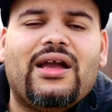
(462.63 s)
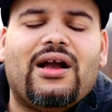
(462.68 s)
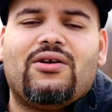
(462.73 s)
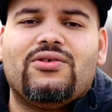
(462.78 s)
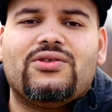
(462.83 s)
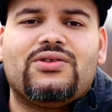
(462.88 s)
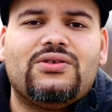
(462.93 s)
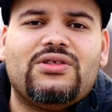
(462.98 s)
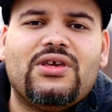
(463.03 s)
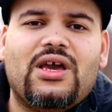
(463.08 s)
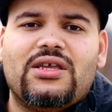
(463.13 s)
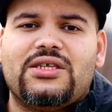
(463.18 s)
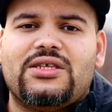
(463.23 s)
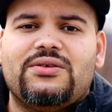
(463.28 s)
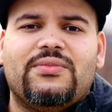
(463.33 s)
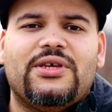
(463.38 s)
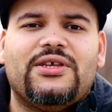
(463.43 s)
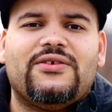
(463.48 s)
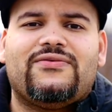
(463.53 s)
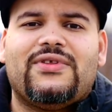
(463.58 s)
I go to
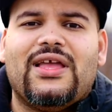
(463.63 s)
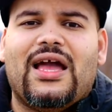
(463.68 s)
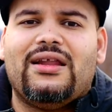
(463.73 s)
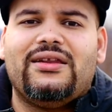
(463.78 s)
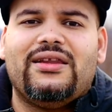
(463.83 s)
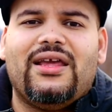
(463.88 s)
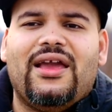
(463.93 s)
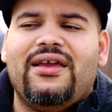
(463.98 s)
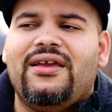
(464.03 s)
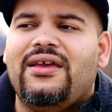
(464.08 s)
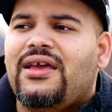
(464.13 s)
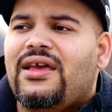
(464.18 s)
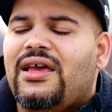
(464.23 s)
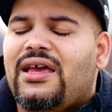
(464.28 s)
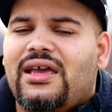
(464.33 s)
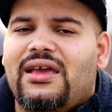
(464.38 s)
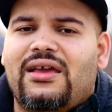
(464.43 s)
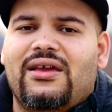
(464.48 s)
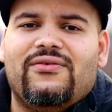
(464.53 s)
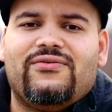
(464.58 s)
johnsmith.net,
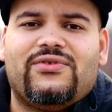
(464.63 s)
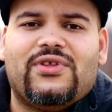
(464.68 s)
and